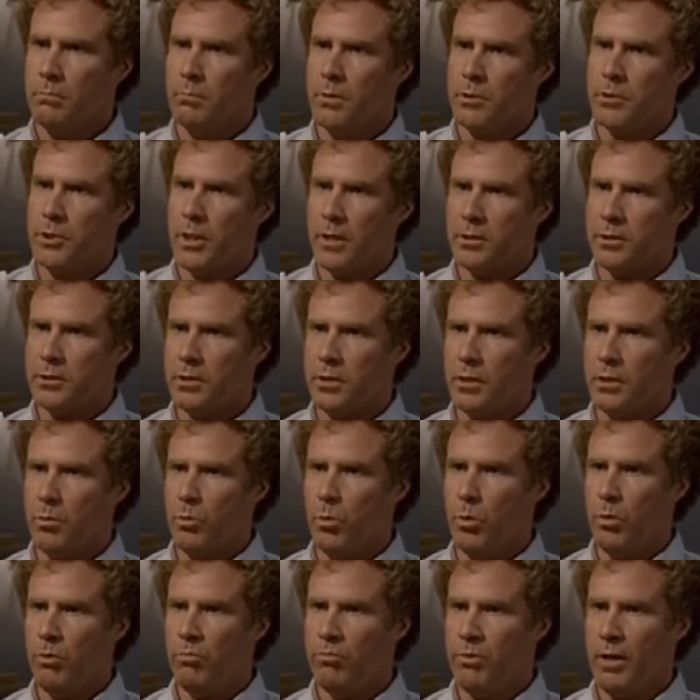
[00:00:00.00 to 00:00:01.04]
Majestic
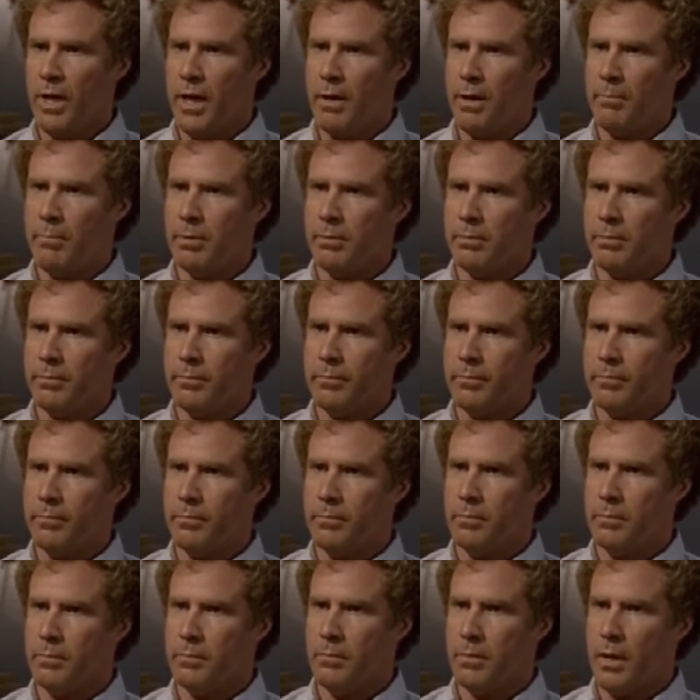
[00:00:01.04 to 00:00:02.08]
wolf lamp
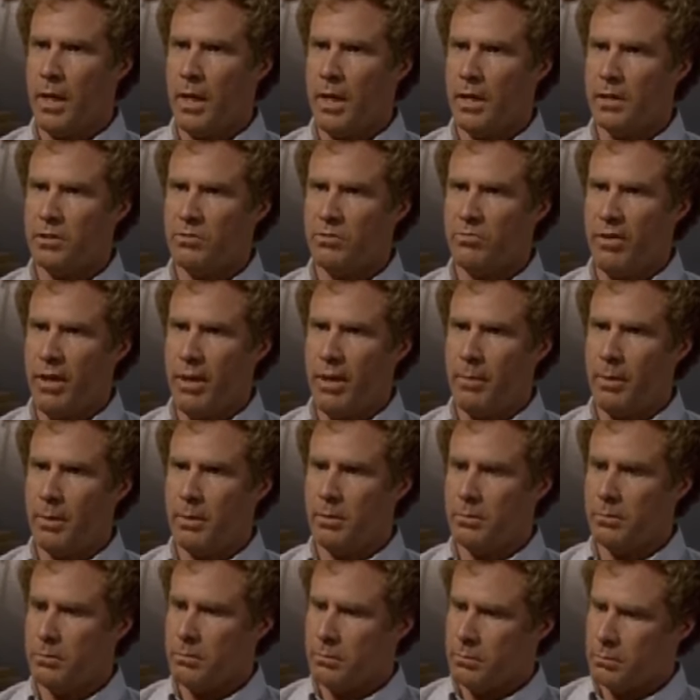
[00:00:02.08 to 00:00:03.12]
and his
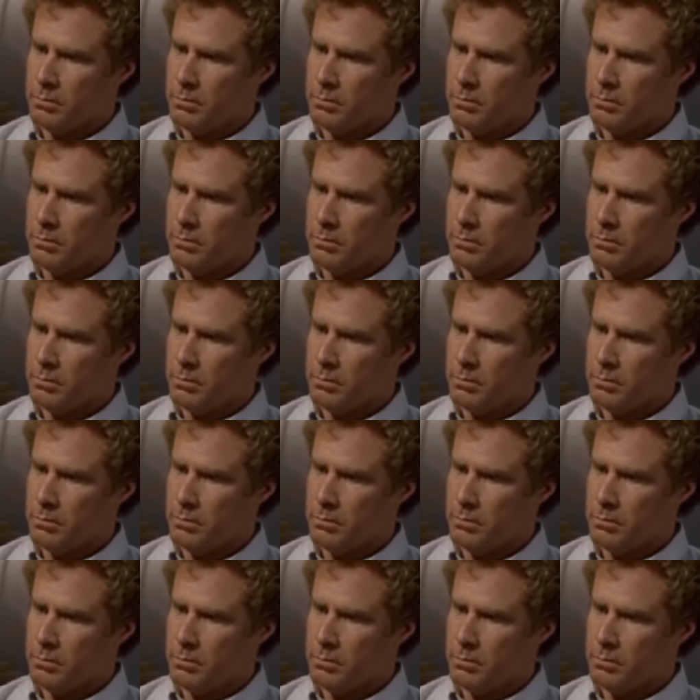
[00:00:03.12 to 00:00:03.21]
family.